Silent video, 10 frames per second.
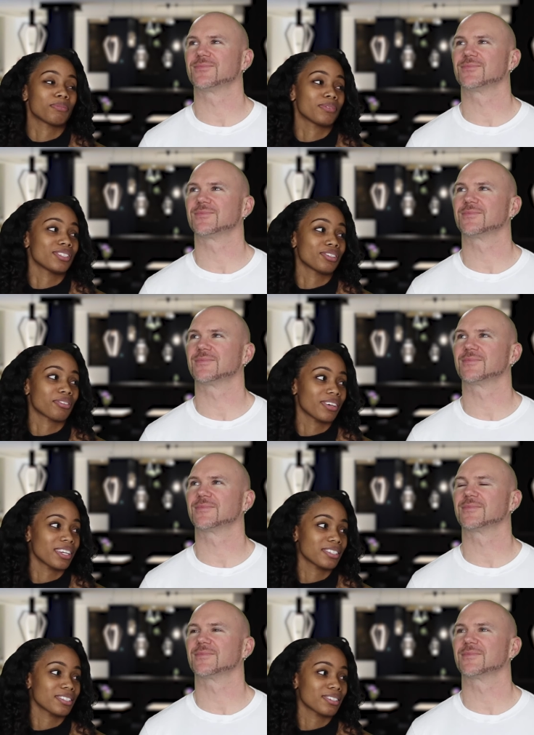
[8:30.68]
Speaker 1: would miss your
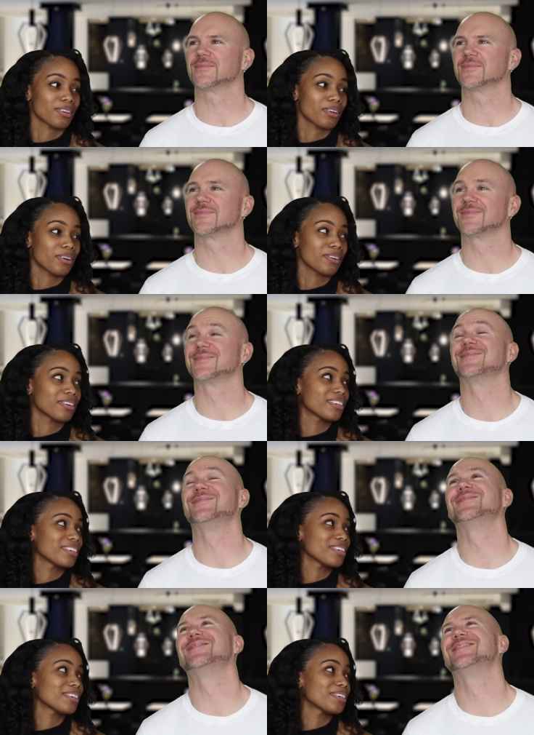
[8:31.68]
face.
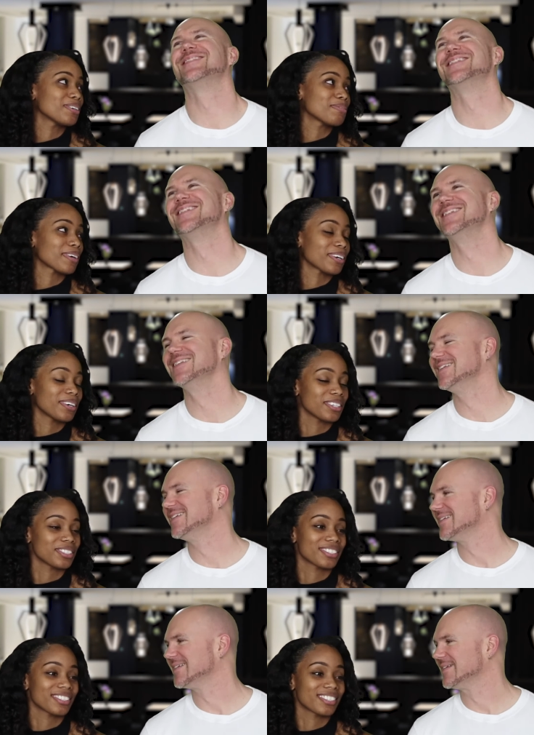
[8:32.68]
Oh my
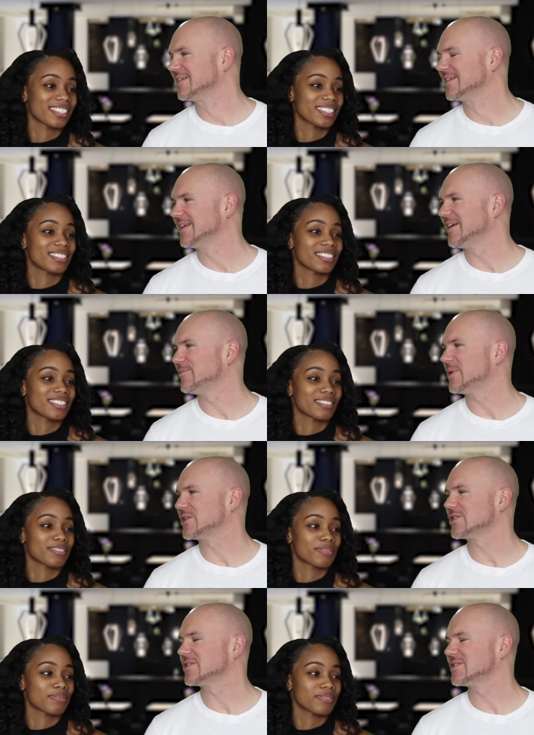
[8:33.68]
Speaker 2: gosh. Your
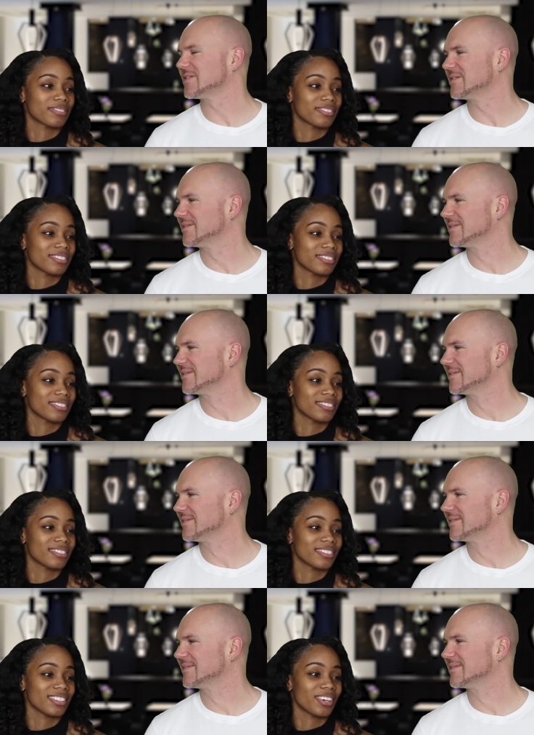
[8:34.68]
pictures.
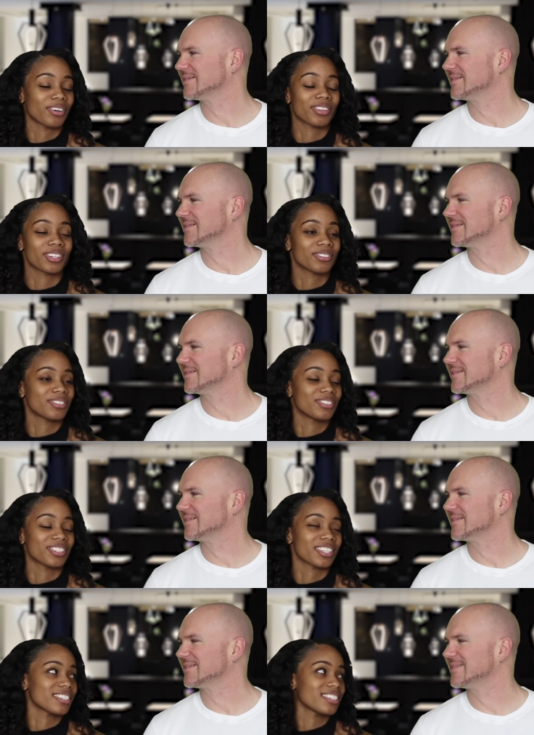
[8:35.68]
Speaker 1: Oh, they don't do
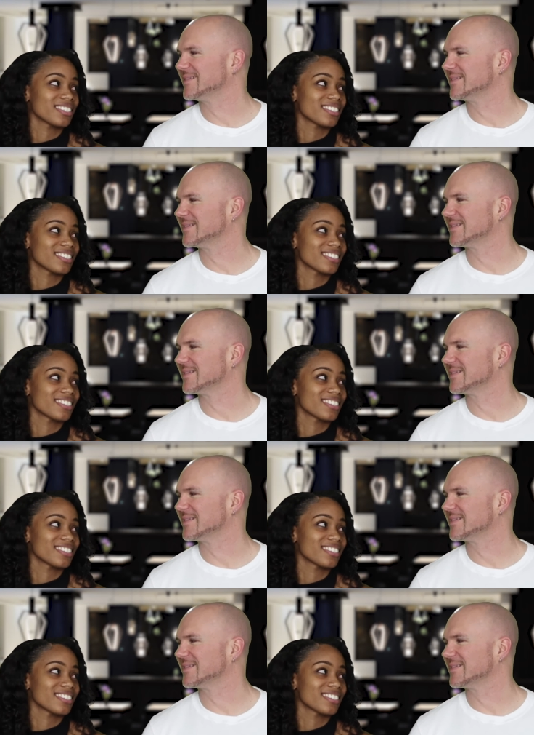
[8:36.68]
justice.